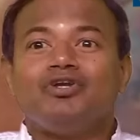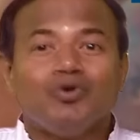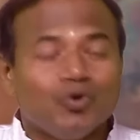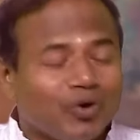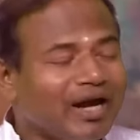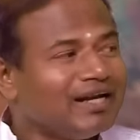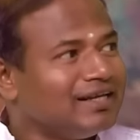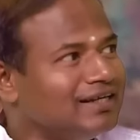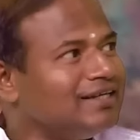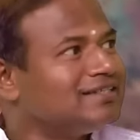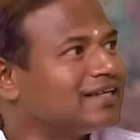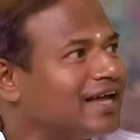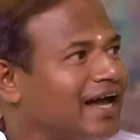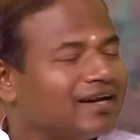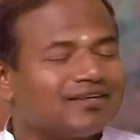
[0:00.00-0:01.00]
you look at each
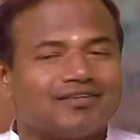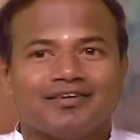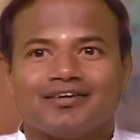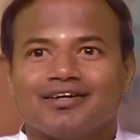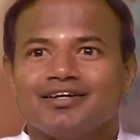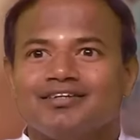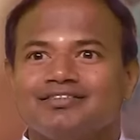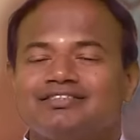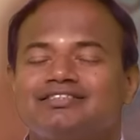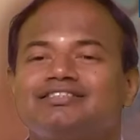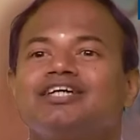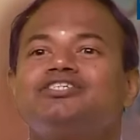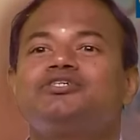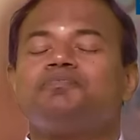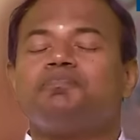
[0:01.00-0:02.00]
character,
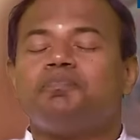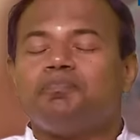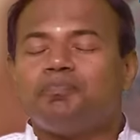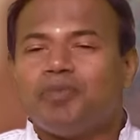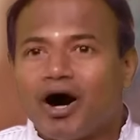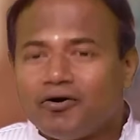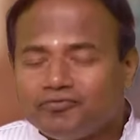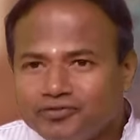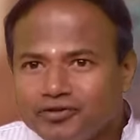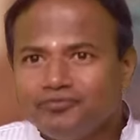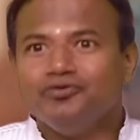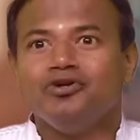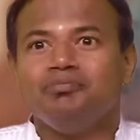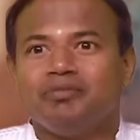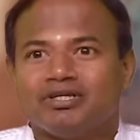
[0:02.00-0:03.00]
such
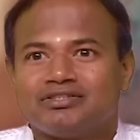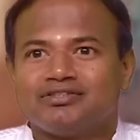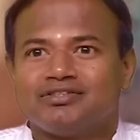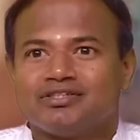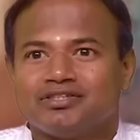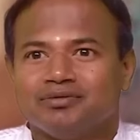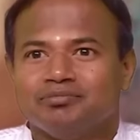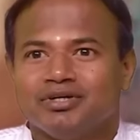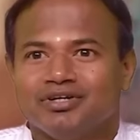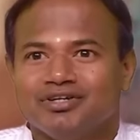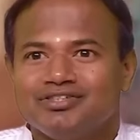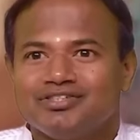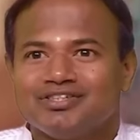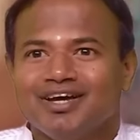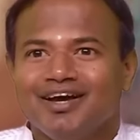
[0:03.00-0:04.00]
powerful messages
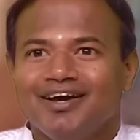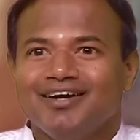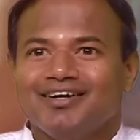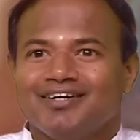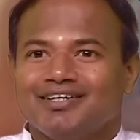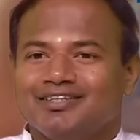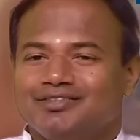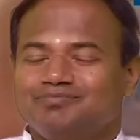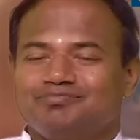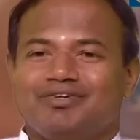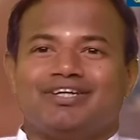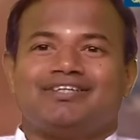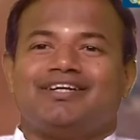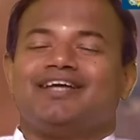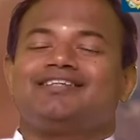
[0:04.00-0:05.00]
emerge.
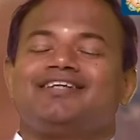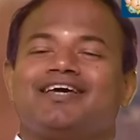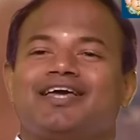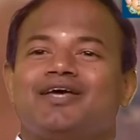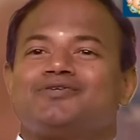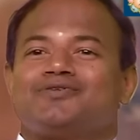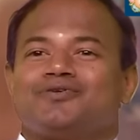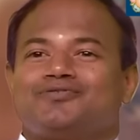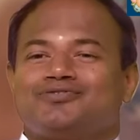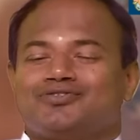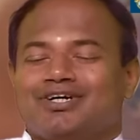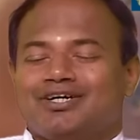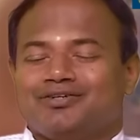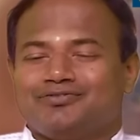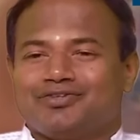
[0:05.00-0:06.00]
Take the case of,
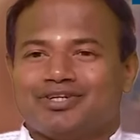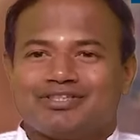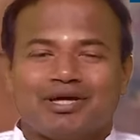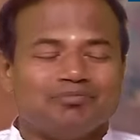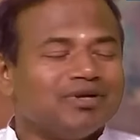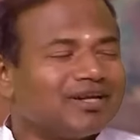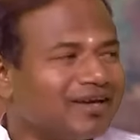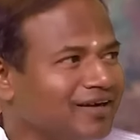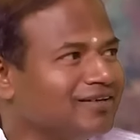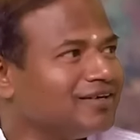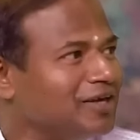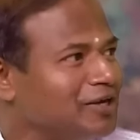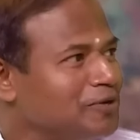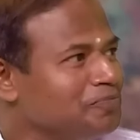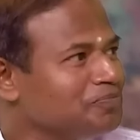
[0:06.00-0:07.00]
for example,
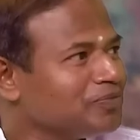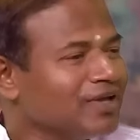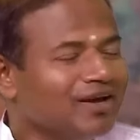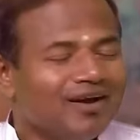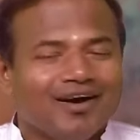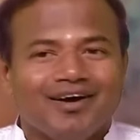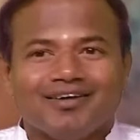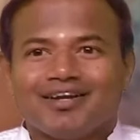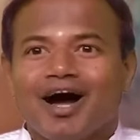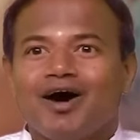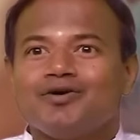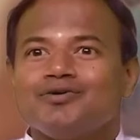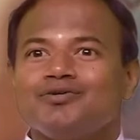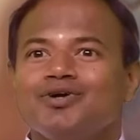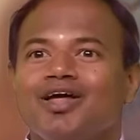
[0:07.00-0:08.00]
Kaikeyi.
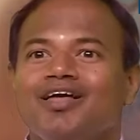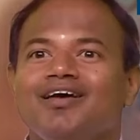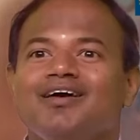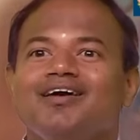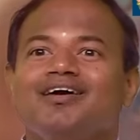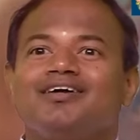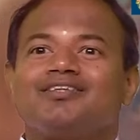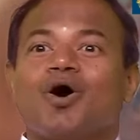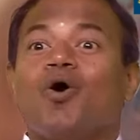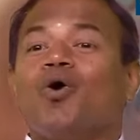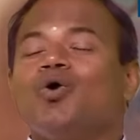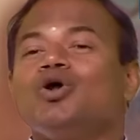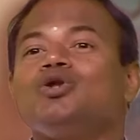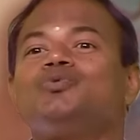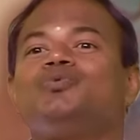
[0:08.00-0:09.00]
Now, the
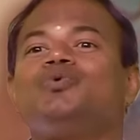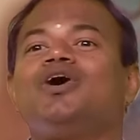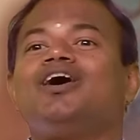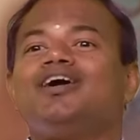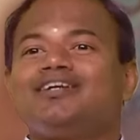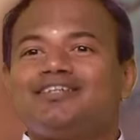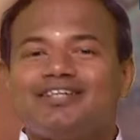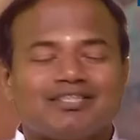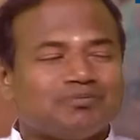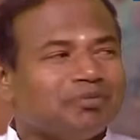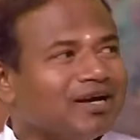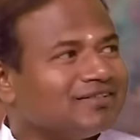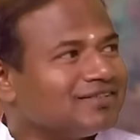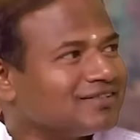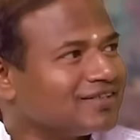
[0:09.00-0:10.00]
whole world
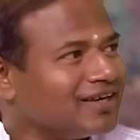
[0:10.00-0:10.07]
despises